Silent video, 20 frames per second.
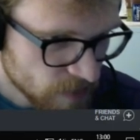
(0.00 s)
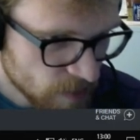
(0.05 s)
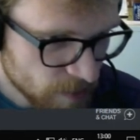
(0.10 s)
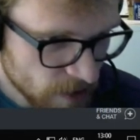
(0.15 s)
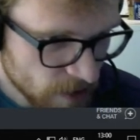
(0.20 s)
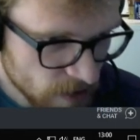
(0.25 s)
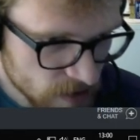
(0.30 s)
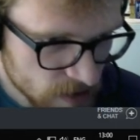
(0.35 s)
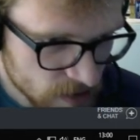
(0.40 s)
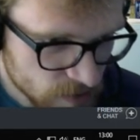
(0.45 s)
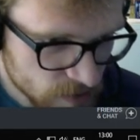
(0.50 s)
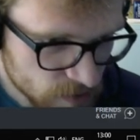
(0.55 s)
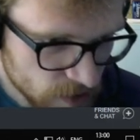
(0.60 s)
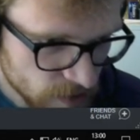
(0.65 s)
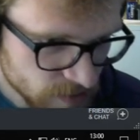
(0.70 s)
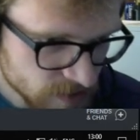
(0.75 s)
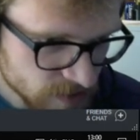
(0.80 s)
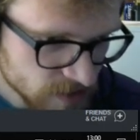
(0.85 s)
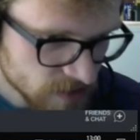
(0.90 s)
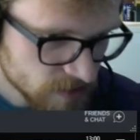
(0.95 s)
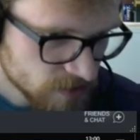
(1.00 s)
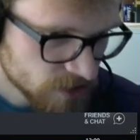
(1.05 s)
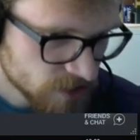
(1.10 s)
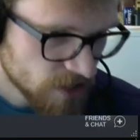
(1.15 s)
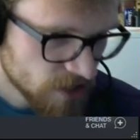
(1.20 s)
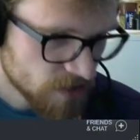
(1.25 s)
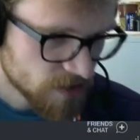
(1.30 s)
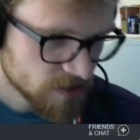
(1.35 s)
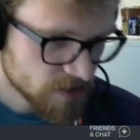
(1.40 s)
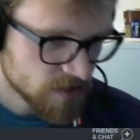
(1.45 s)
Napoleon, Rome 2,
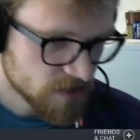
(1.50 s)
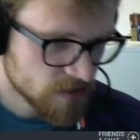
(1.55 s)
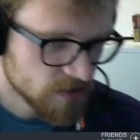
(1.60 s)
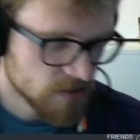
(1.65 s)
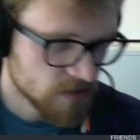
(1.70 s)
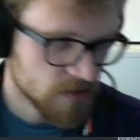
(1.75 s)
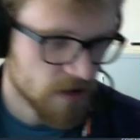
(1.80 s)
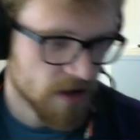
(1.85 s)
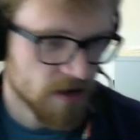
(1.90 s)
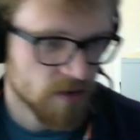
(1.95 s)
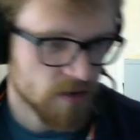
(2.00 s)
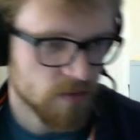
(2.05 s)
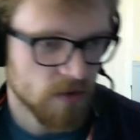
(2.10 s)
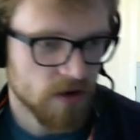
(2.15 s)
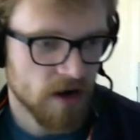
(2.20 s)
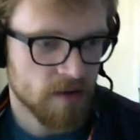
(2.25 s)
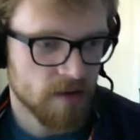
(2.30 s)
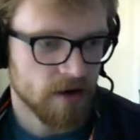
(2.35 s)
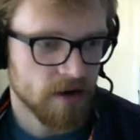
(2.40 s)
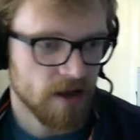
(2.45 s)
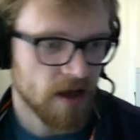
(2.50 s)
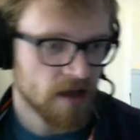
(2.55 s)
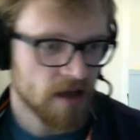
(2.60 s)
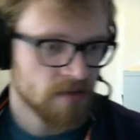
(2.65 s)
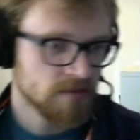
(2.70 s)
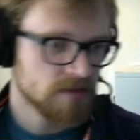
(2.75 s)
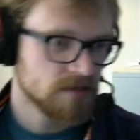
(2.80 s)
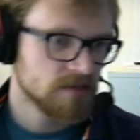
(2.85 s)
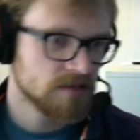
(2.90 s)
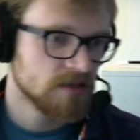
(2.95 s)
Shogun 2, and the Warhammer
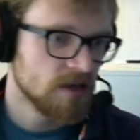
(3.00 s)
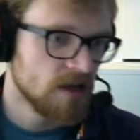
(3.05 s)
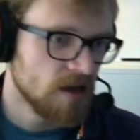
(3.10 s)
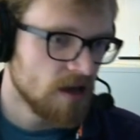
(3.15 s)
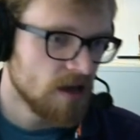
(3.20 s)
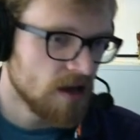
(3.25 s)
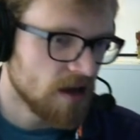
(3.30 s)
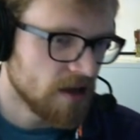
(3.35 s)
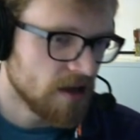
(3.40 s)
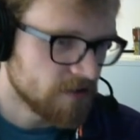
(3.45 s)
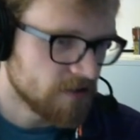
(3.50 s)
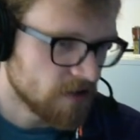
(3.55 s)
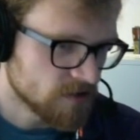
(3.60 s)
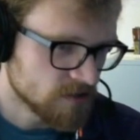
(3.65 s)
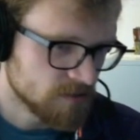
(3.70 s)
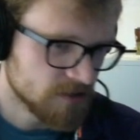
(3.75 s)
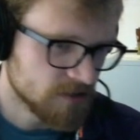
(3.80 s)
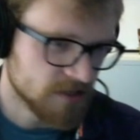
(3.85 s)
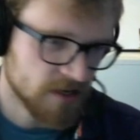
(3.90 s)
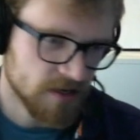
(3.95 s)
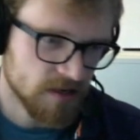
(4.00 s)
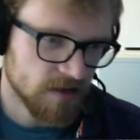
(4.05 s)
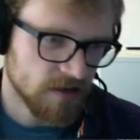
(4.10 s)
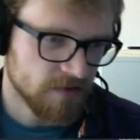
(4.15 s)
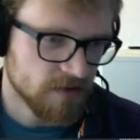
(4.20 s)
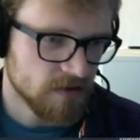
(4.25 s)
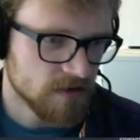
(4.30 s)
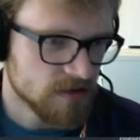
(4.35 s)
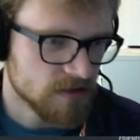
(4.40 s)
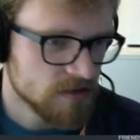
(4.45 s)
games, and of Britannia,
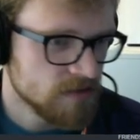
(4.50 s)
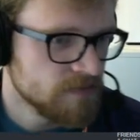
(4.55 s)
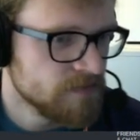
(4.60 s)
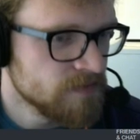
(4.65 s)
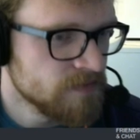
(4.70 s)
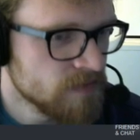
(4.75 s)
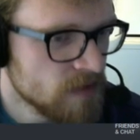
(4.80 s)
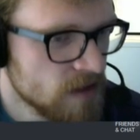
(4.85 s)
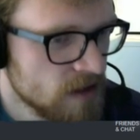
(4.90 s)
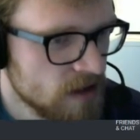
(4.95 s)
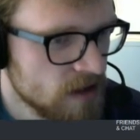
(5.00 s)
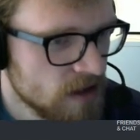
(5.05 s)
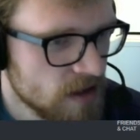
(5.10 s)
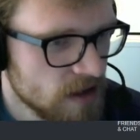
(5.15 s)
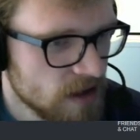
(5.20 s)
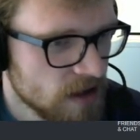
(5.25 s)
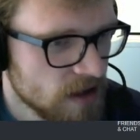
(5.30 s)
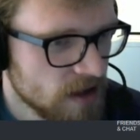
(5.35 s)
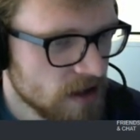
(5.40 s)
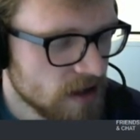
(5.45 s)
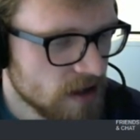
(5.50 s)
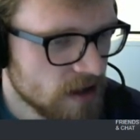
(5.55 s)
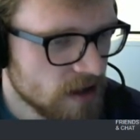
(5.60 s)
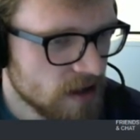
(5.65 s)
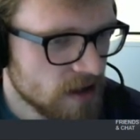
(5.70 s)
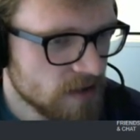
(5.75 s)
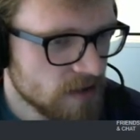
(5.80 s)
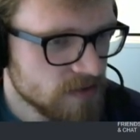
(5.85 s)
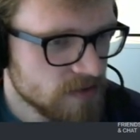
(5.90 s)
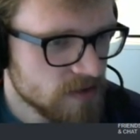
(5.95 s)
of course
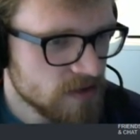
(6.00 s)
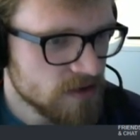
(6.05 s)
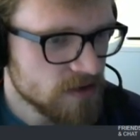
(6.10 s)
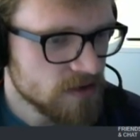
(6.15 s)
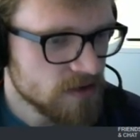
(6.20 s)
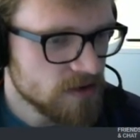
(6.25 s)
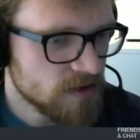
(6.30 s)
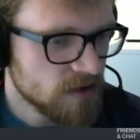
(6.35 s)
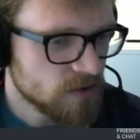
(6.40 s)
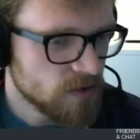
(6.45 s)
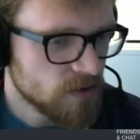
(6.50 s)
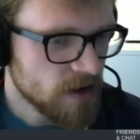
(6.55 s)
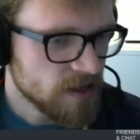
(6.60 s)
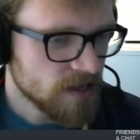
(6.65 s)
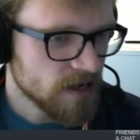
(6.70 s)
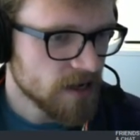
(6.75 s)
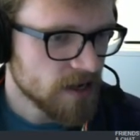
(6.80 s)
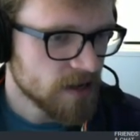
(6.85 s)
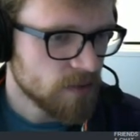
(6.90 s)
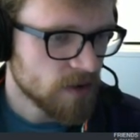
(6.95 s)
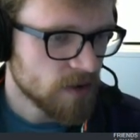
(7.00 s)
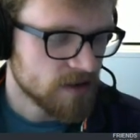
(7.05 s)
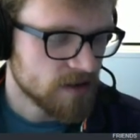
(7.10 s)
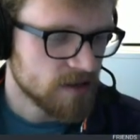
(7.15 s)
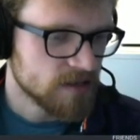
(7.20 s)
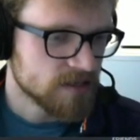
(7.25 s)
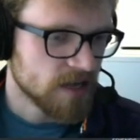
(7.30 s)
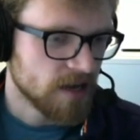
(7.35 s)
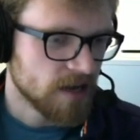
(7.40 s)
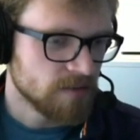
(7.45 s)
um, you right click one of
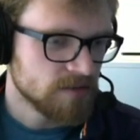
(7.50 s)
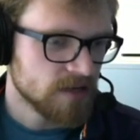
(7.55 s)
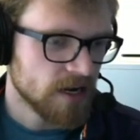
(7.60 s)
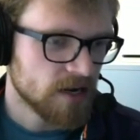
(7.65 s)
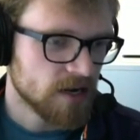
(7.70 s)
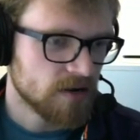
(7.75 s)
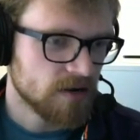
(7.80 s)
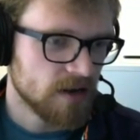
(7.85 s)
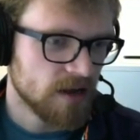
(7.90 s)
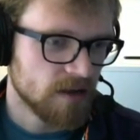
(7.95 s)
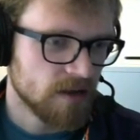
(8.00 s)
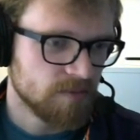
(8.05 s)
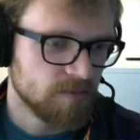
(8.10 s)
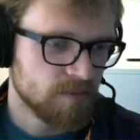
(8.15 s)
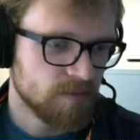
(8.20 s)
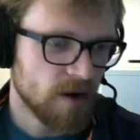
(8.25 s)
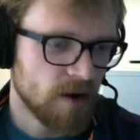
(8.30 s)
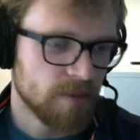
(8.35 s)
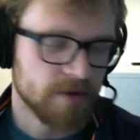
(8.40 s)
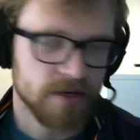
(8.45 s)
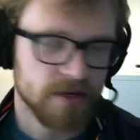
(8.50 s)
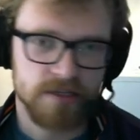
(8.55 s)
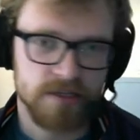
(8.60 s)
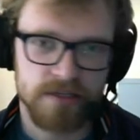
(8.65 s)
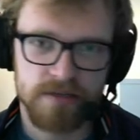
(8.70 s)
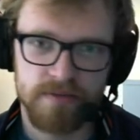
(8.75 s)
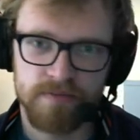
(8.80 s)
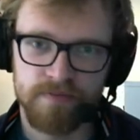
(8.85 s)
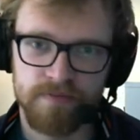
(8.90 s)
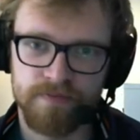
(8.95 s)
these games and click properties.
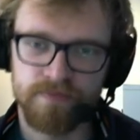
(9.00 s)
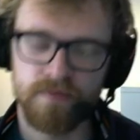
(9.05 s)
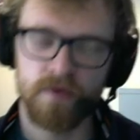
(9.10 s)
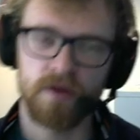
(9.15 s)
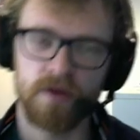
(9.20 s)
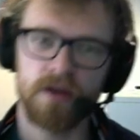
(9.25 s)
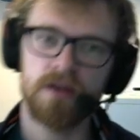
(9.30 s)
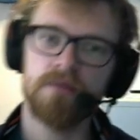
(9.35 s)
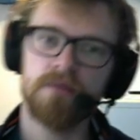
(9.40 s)
Okay,